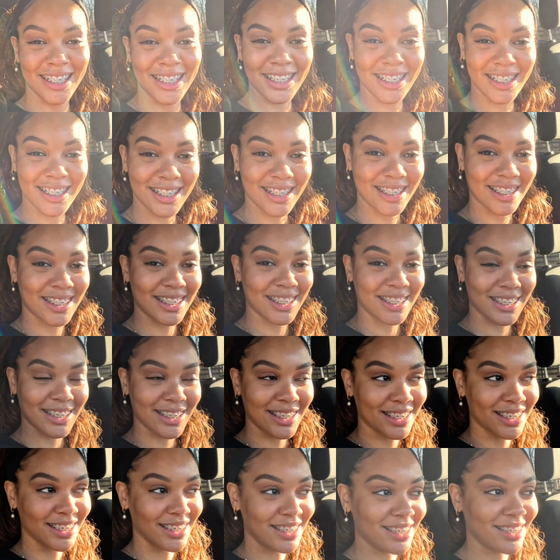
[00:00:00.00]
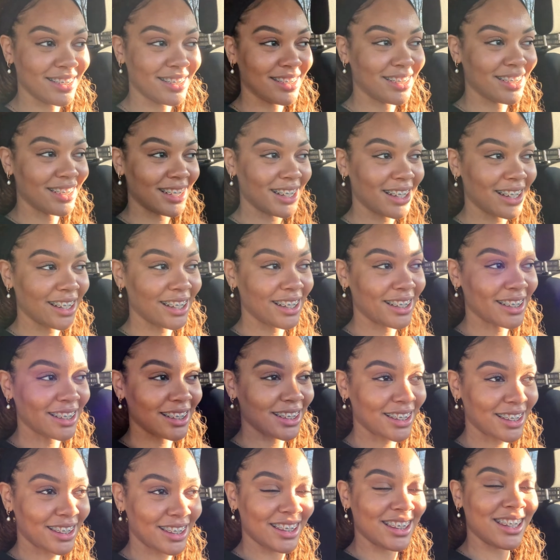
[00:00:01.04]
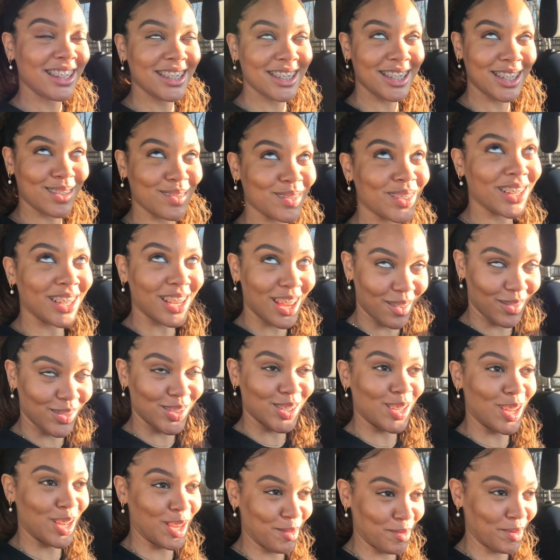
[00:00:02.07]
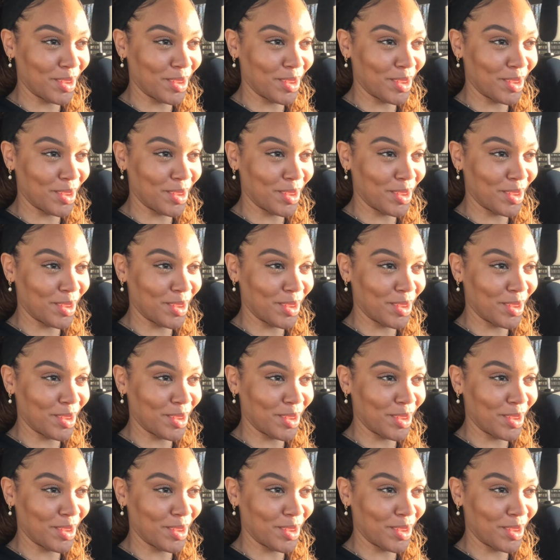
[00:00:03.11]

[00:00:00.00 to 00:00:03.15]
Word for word: just like, this is what life. This is, is what life is all